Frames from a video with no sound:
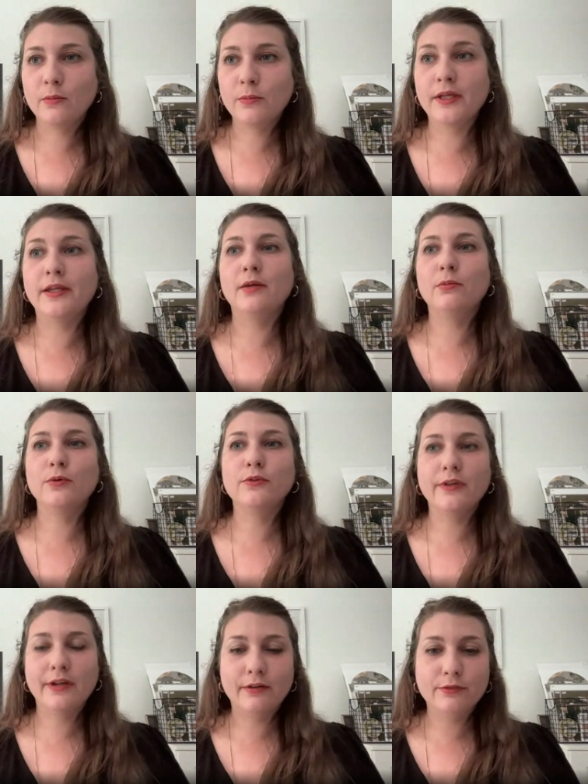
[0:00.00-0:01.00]
be able
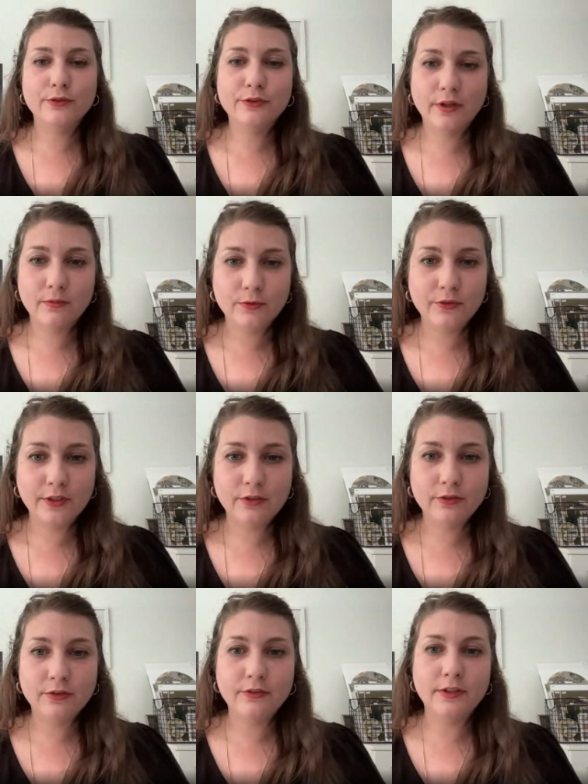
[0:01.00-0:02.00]
to have those
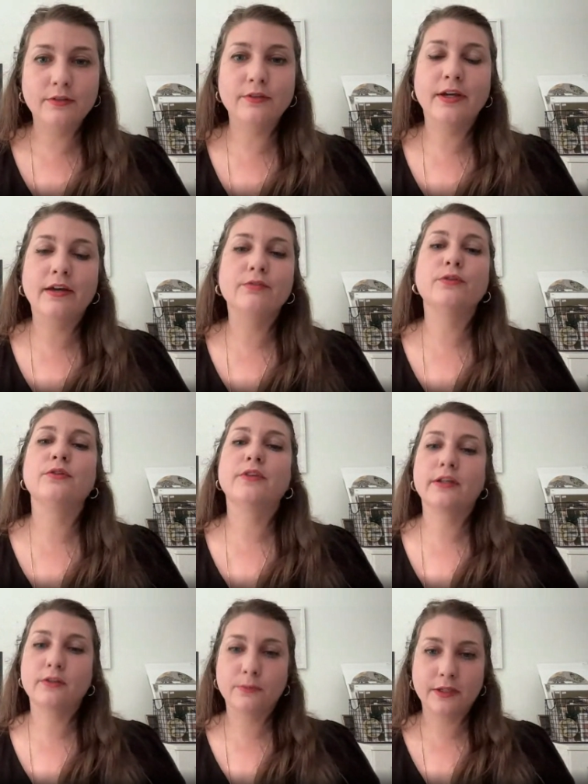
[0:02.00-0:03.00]
conversations and to have those
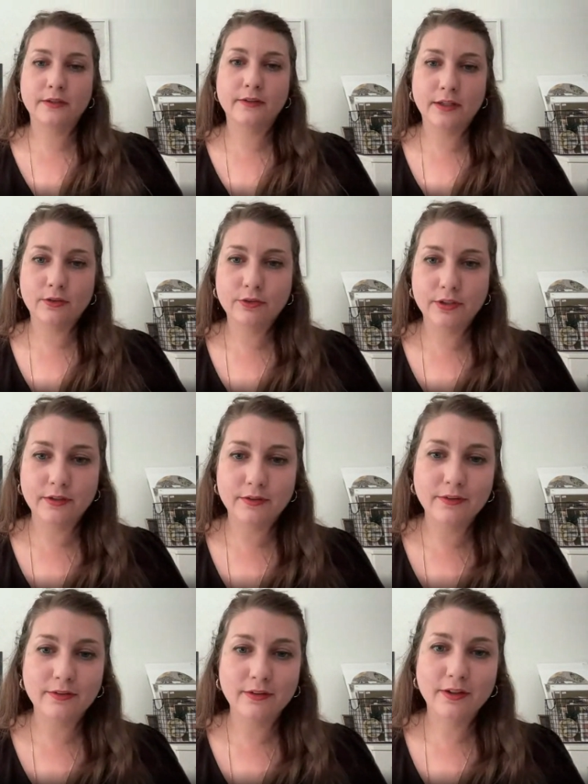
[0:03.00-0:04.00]

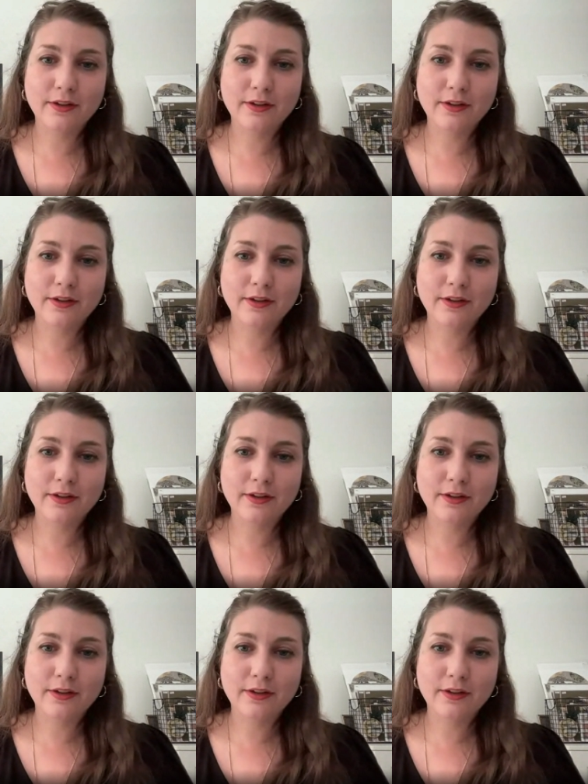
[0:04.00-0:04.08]
expectations